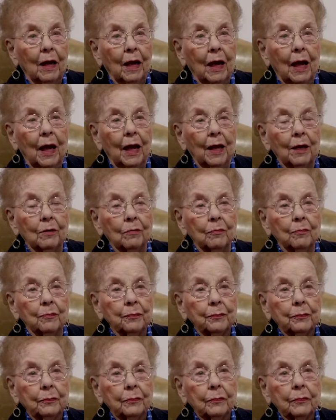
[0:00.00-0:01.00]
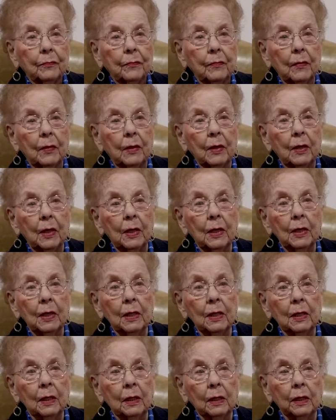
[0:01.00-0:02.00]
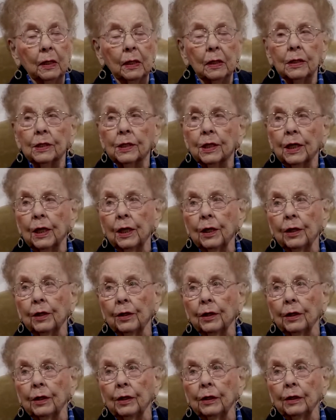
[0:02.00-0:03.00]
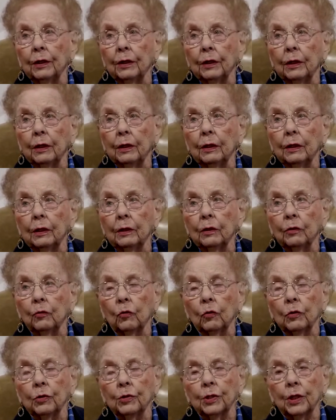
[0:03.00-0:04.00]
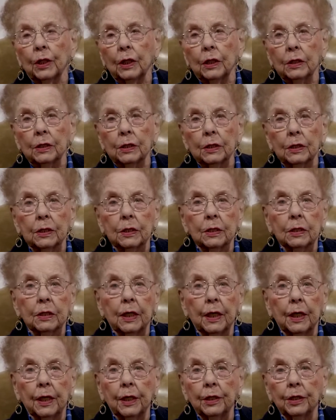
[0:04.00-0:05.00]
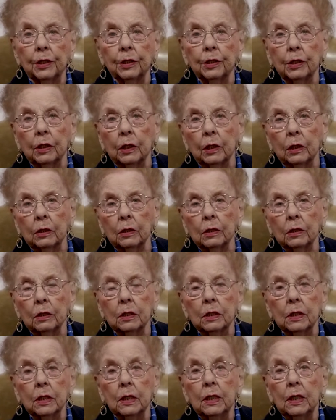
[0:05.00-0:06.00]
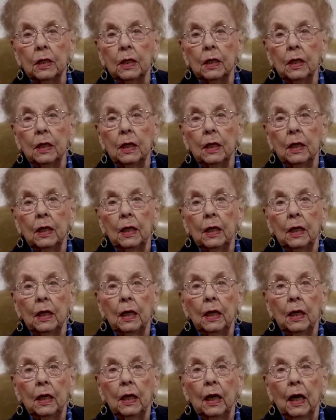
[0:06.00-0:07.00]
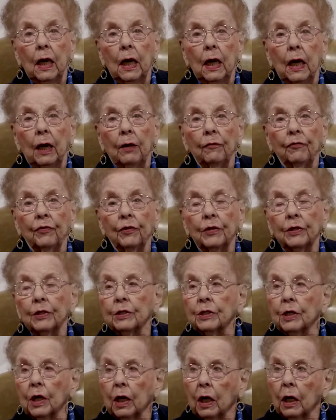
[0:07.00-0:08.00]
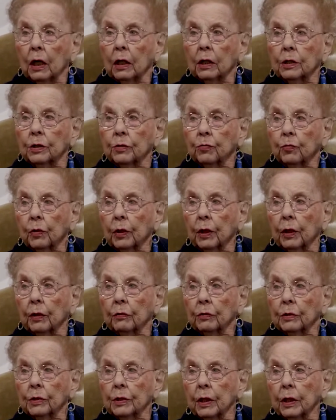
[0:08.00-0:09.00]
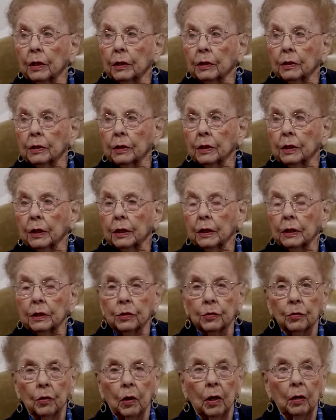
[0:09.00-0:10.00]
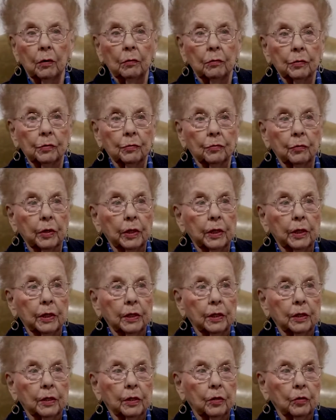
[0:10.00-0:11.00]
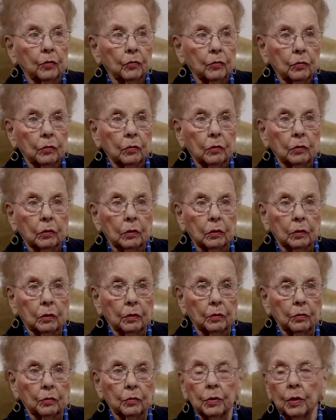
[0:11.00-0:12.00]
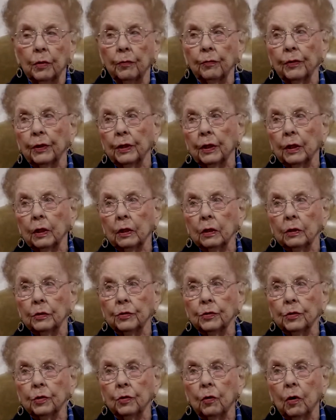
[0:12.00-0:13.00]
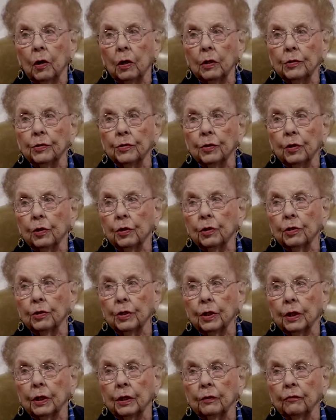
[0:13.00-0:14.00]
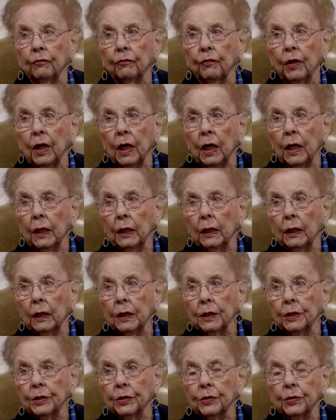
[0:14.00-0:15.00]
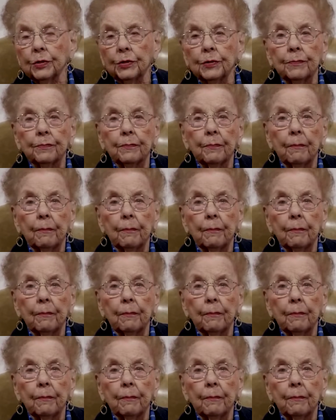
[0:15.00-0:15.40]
And in a little town in North Texas, Canyon, Texas. I finished college when I was 19, so I was ready to do something else. So I started taking flying lessons.